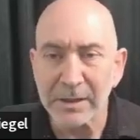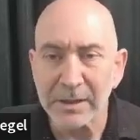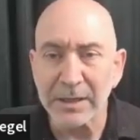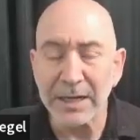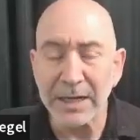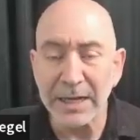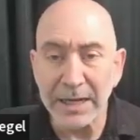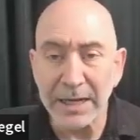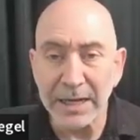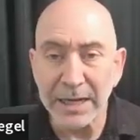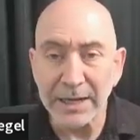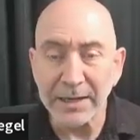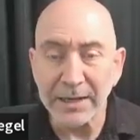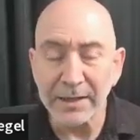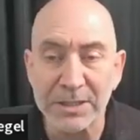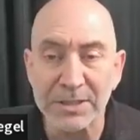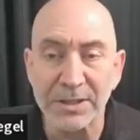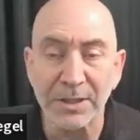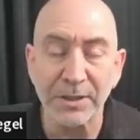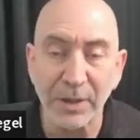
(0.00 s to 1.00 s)
Heat
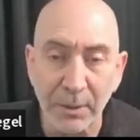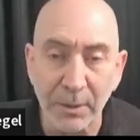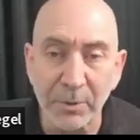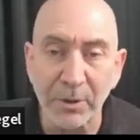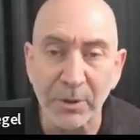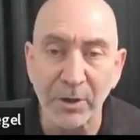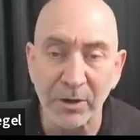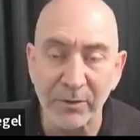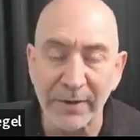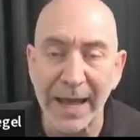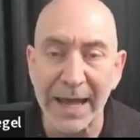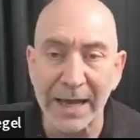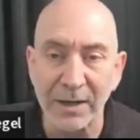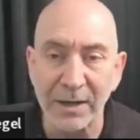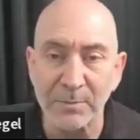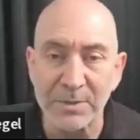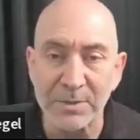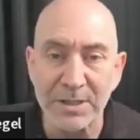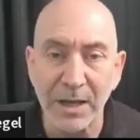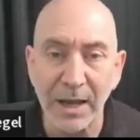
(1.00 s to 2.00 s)
is the number of
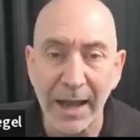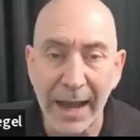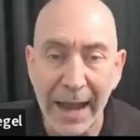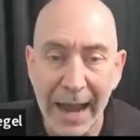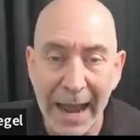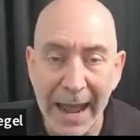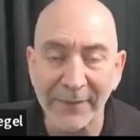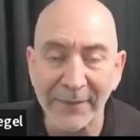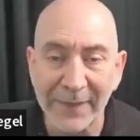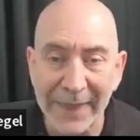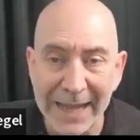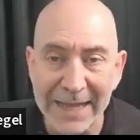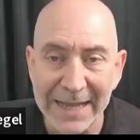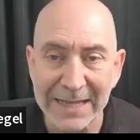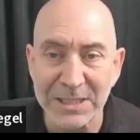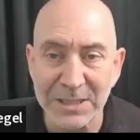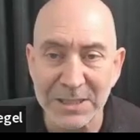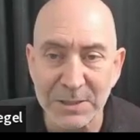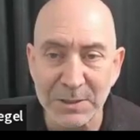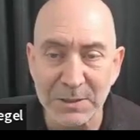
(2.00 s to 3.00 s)
atoms at
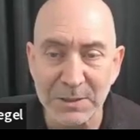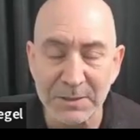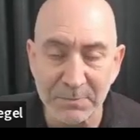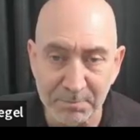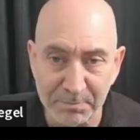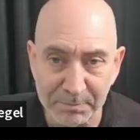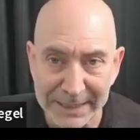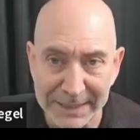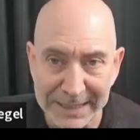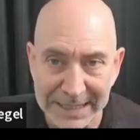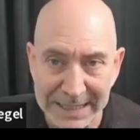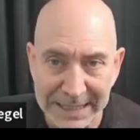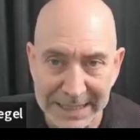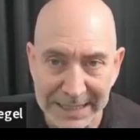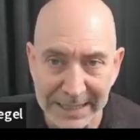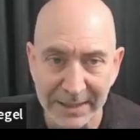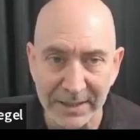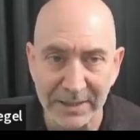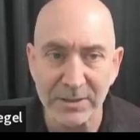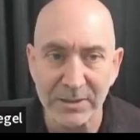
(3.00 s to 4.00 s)
that
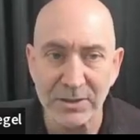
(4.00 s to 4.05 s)
speed.